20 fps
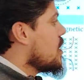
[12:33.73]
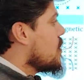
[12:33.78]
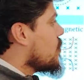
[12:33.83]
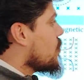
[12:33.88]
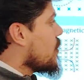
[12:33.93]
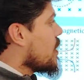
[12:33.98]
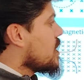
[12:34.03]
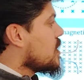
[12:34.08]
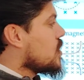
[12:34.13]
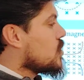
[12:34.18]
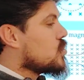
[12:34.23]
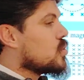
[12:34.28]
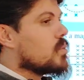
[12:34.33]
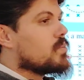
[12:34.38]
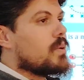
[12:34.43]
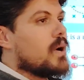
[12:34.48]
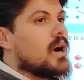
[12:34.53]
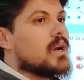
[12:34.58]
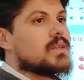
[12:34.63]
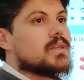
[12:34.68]
When the
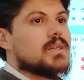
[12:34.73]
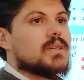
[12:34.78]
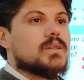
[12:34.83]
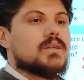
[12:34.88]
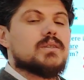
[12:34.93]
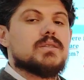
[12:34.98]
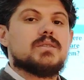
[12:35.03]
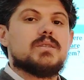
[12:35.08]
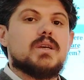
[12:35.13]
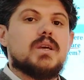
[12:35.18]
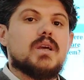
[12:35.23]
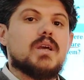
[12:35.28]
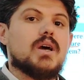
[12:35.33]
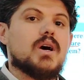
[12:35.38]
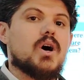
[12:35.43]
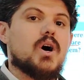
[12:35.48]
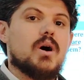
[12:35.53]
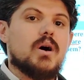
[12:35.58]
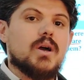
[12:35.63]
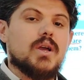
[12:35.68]
2 particles
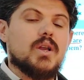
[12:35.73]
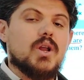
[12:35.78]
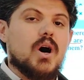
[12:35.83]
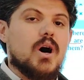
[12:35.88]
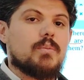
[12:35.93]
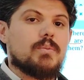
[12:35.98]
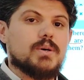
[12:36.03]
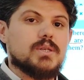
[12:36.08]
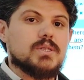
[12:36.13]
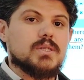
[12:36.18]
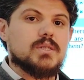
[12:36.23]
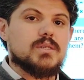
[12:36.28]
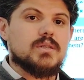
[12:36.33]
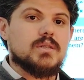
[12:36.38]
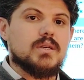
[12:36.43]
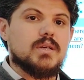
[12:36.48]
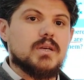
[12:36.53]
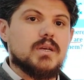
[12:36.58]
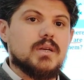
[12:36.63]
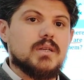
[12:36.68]
are in
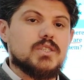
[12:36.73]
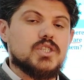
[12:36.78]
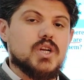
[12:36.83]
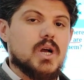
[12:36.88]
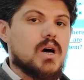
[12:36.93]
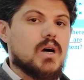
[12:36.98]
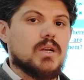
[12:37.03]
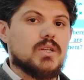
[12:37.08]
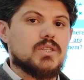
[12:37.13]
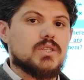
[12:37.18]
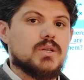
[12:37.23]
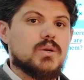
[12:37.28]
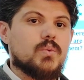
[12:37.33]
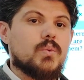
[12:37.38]
opposite charge.